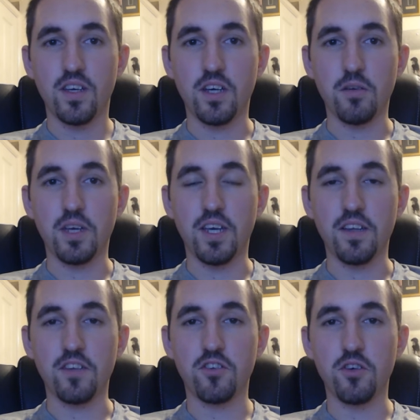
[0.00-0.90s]
we
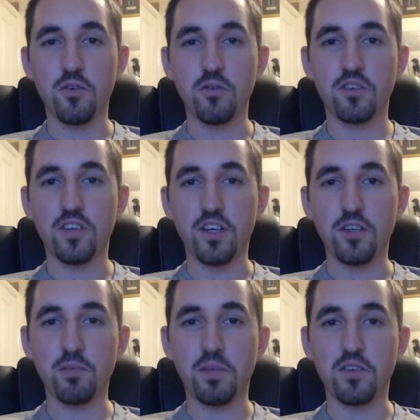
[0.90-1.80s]
hear the two
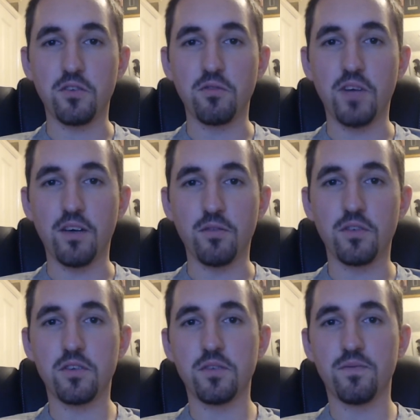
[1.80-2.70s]
silenced pistol
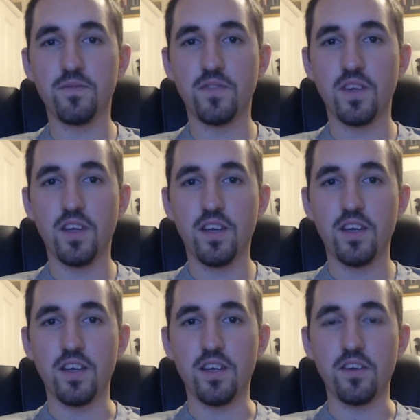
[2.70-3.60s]
rounds
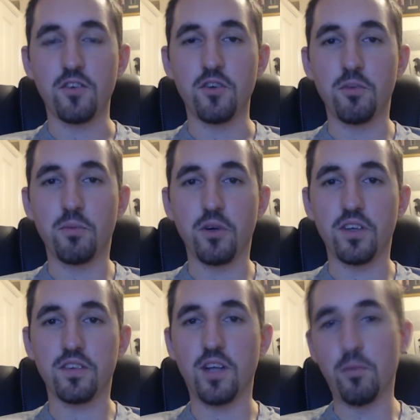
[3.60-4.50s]
and the two
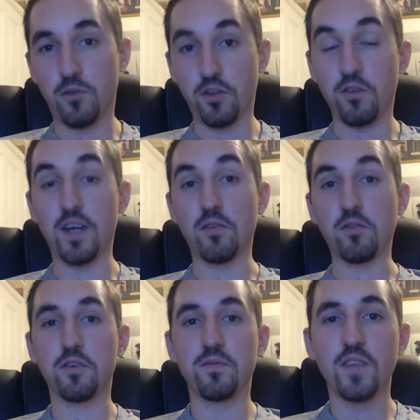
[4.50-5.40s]
bodies slumped to the
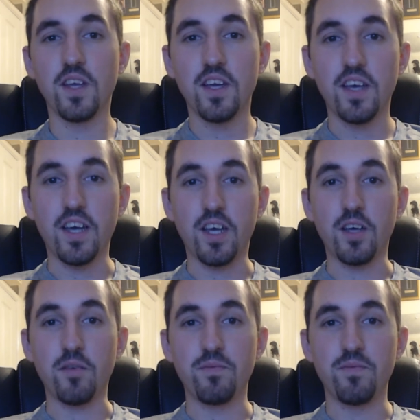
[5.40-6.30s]
ground.
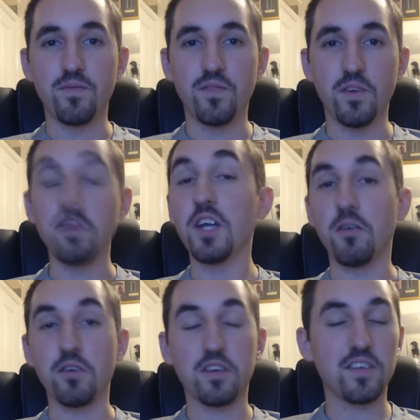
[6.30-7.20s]
And we
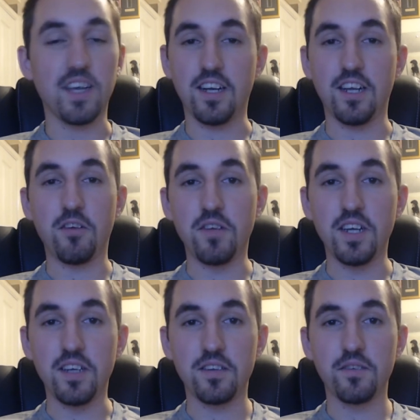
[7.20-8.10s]
know exactly who
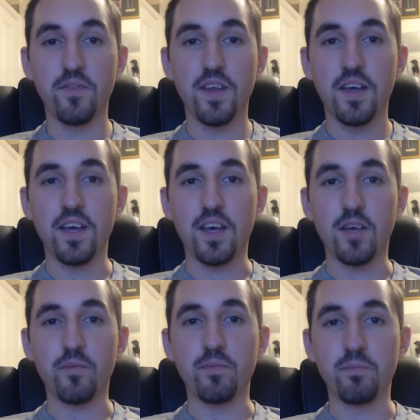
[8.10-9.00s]
it is.
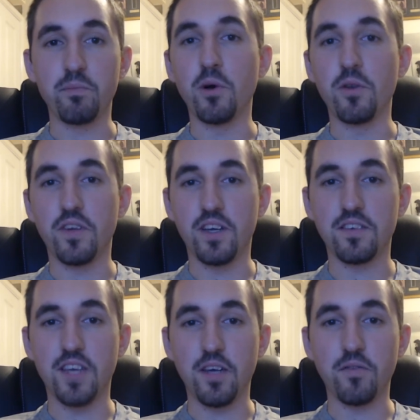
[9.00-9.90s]
Bond has
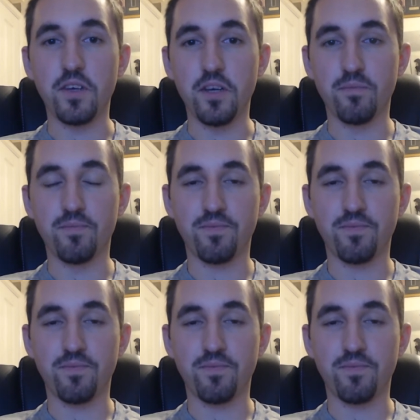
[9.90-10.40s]
saved her.